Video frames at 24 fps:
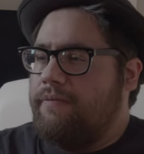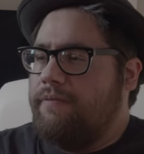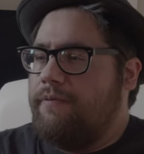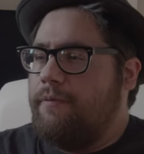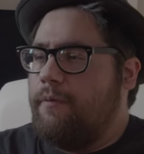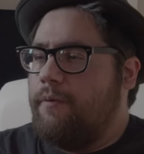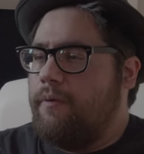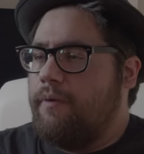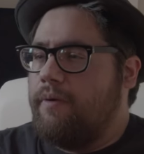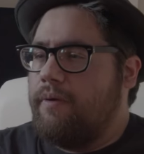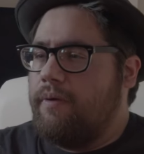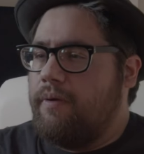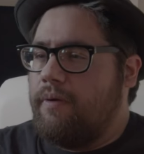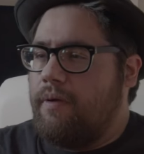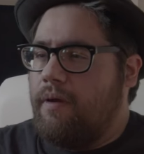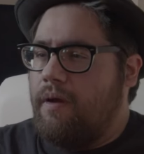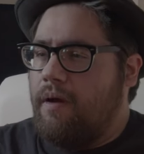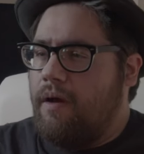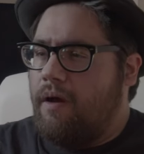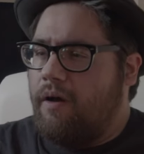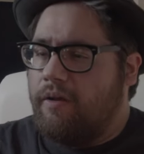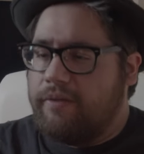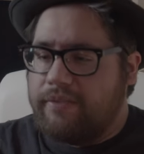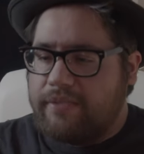for
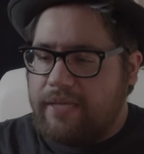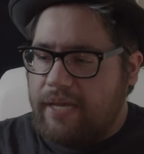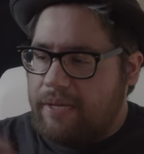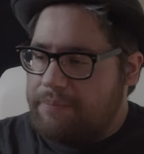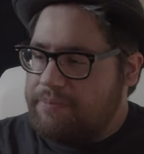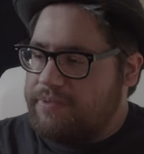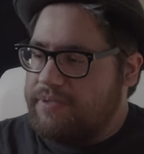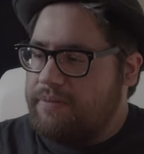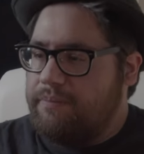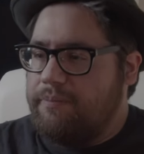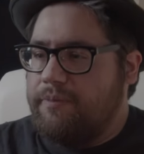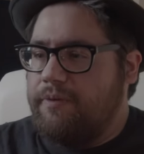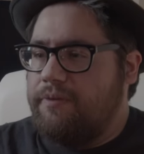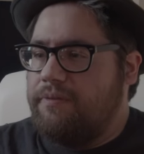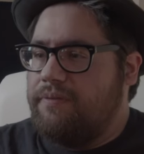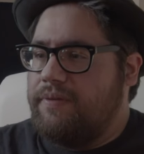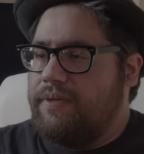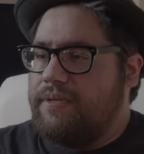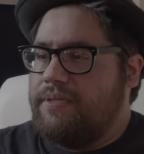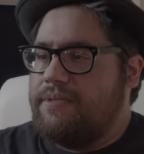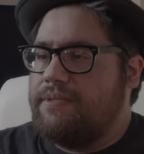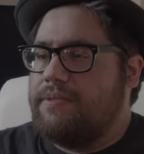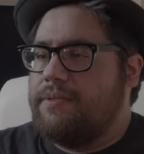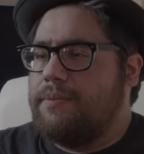all types of
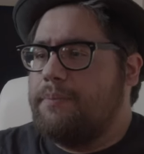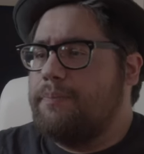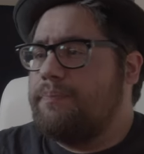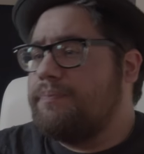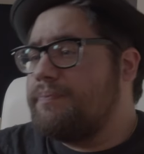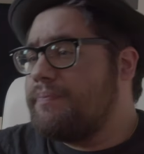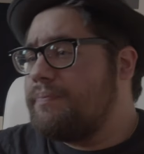movies,